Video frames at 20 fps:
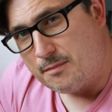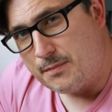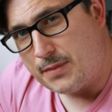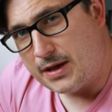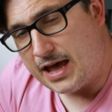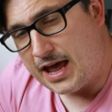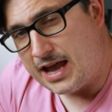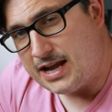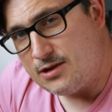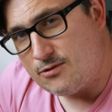
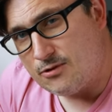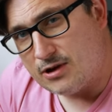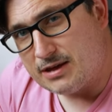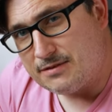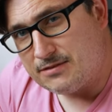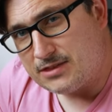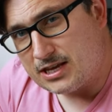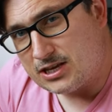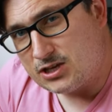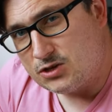But
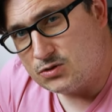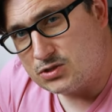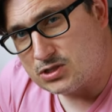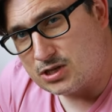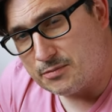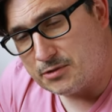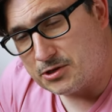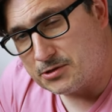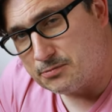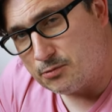anyway, thank you
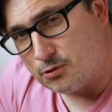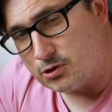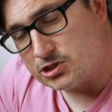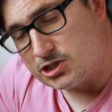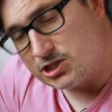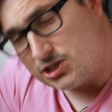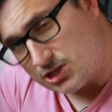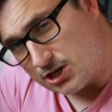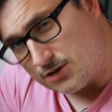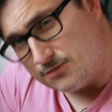so much for
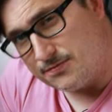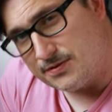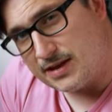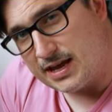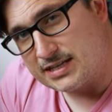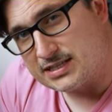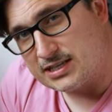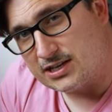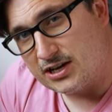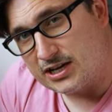watching. Don't
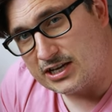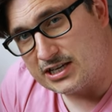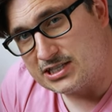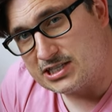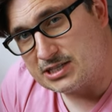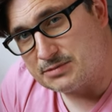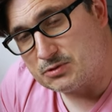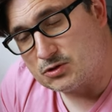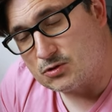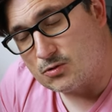forget to like
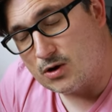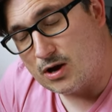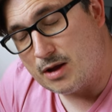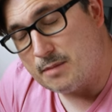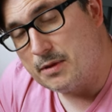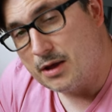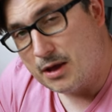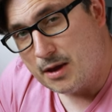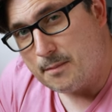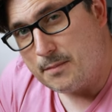and
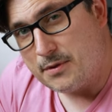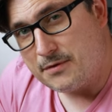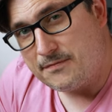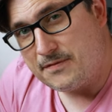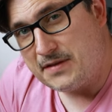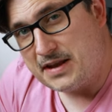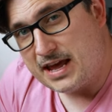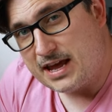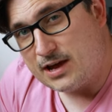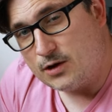subscribe. But
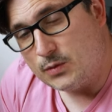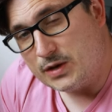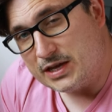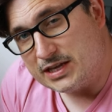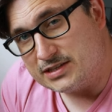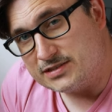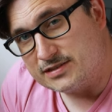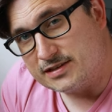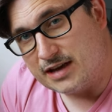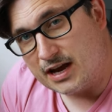for now,
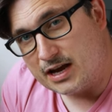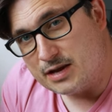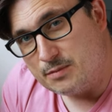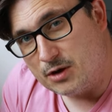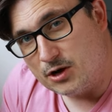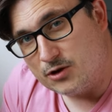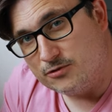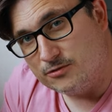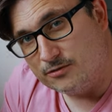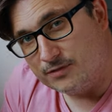it's game
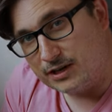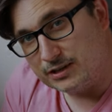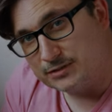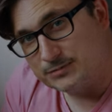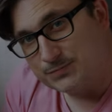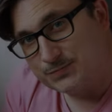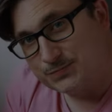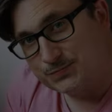over.